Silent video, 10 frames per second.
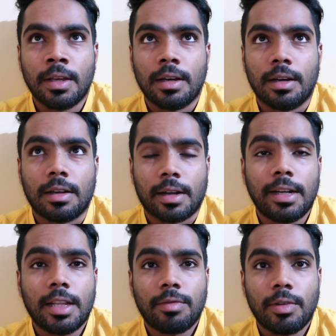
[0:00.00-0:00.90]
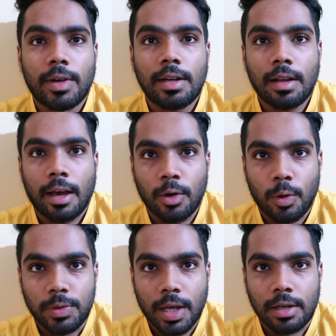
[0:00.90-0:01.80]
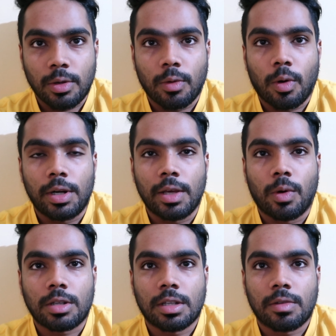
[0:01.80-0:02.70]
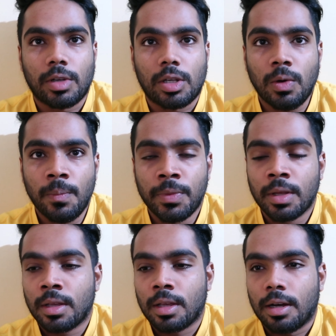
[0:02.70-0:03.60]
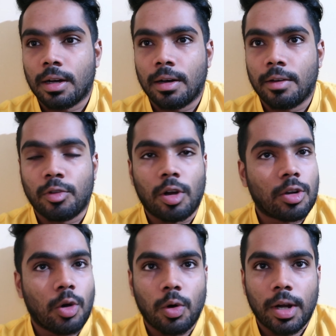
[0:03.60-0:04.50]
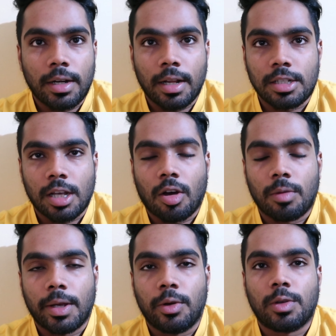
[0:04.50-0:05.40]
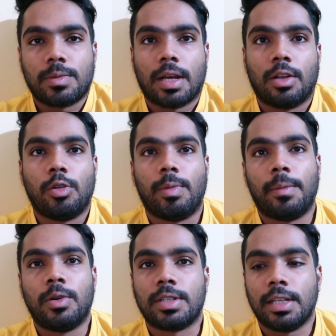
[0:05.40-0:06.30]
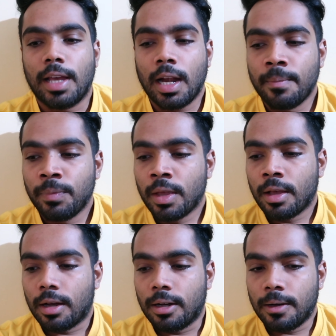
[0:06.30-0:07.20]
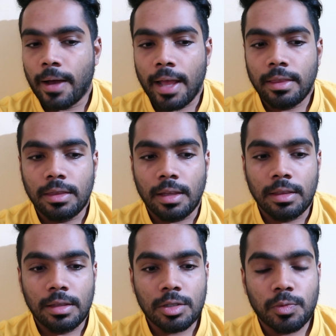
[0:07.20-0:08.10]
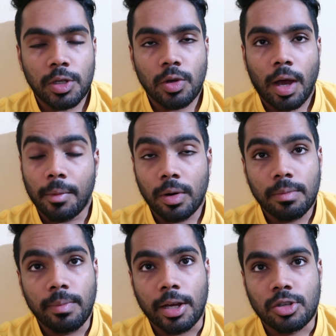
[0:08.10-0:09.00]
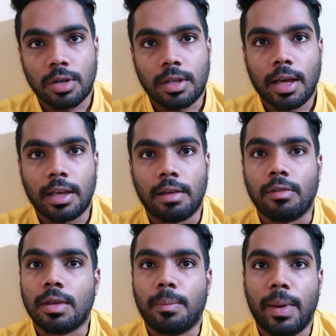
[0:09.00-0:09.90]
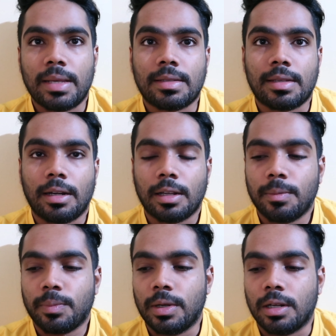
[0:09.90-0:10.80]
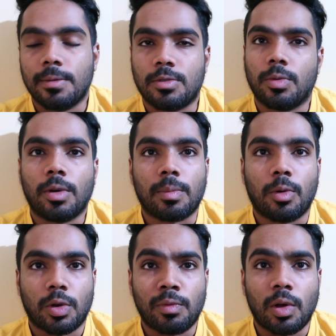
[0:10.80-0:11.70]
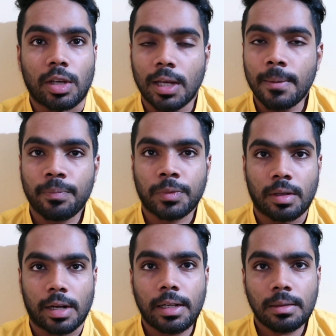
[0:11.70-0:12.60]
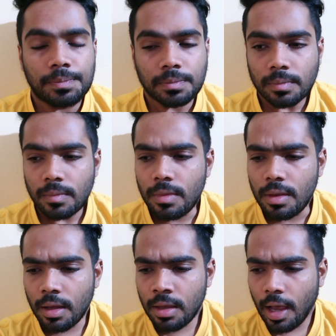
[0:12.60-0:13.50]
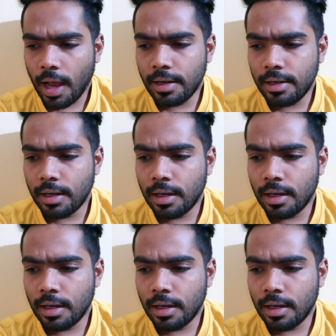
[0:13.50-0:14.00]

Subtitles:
ride that we went. I hope that you have already watched that video. If not, go ahead and check on my YouTube channel. You'll be able to see that. And in this video, I'm gonna make sure that I give you the best setup in terms of about motovlogging, right? And